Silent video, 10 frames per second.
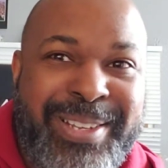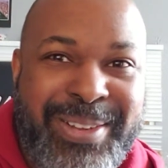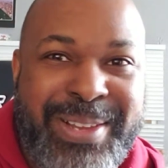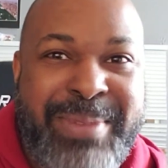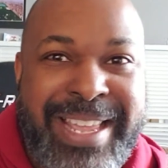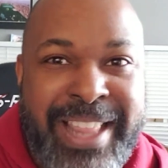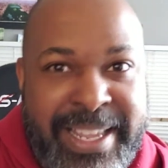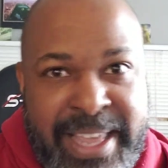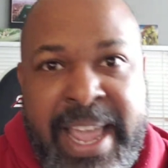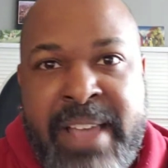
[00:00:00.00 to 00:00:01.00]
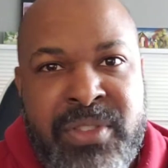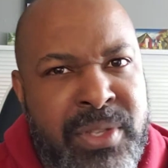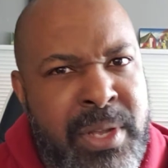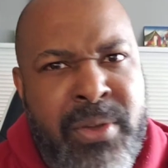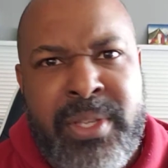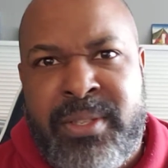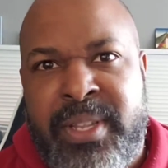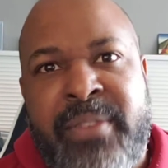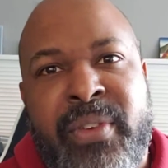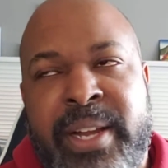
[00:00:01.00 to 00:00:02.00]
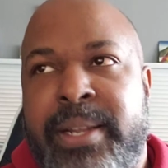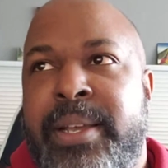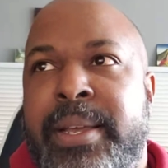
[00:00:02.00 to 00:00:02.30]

you know what I mean? Like they have snow that's different.